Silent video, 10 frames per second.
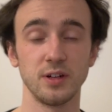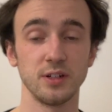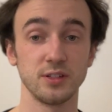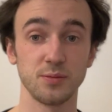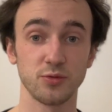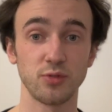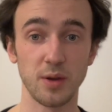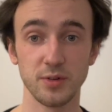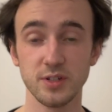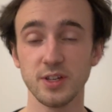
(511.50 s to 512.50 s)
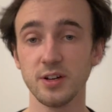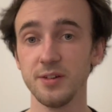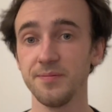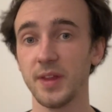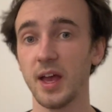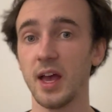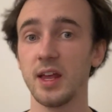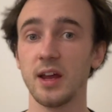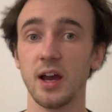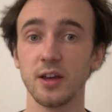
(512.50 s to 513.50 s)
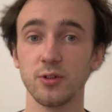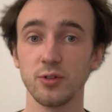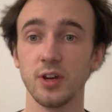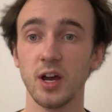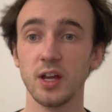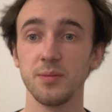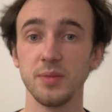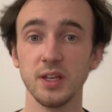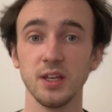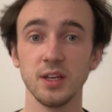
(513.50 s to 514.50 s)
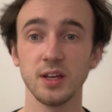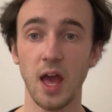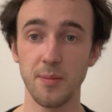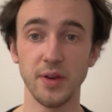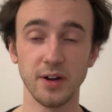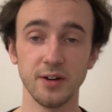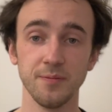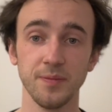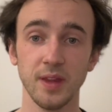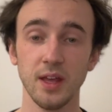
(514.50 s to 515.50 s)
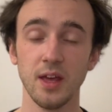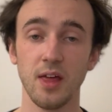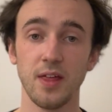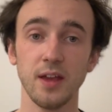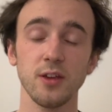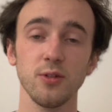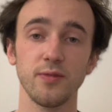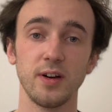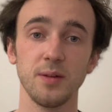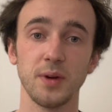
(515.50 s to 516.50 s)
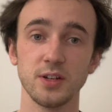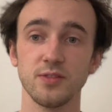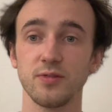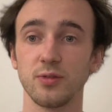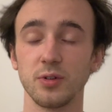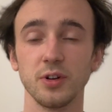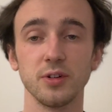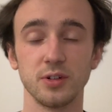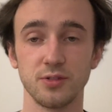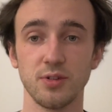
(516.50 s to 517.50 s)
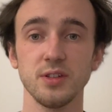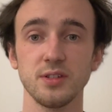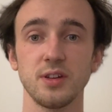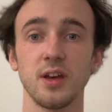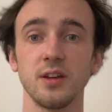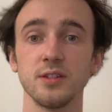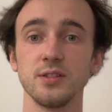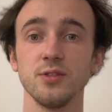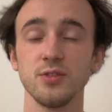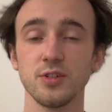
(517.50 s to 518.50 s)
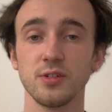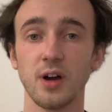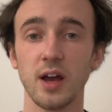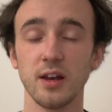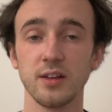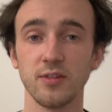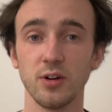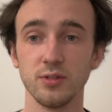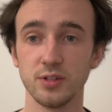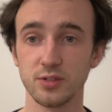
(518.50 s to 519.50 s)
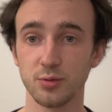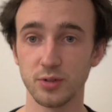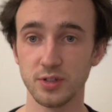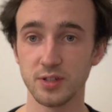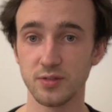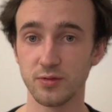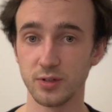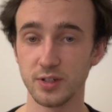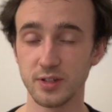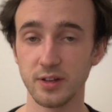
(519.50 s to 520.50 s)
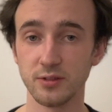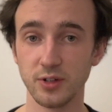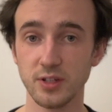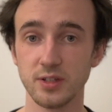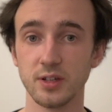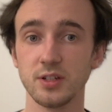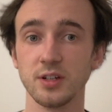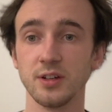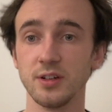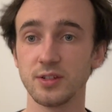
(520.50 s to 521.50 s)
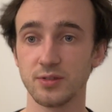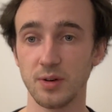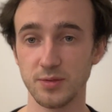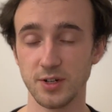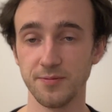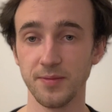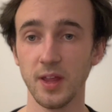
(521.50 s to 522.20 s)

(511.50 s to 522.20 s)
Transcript: subscribers here, and I could not be happier. Thank you very much for your trust, and as usual, I leave all the sources for this little research in the description.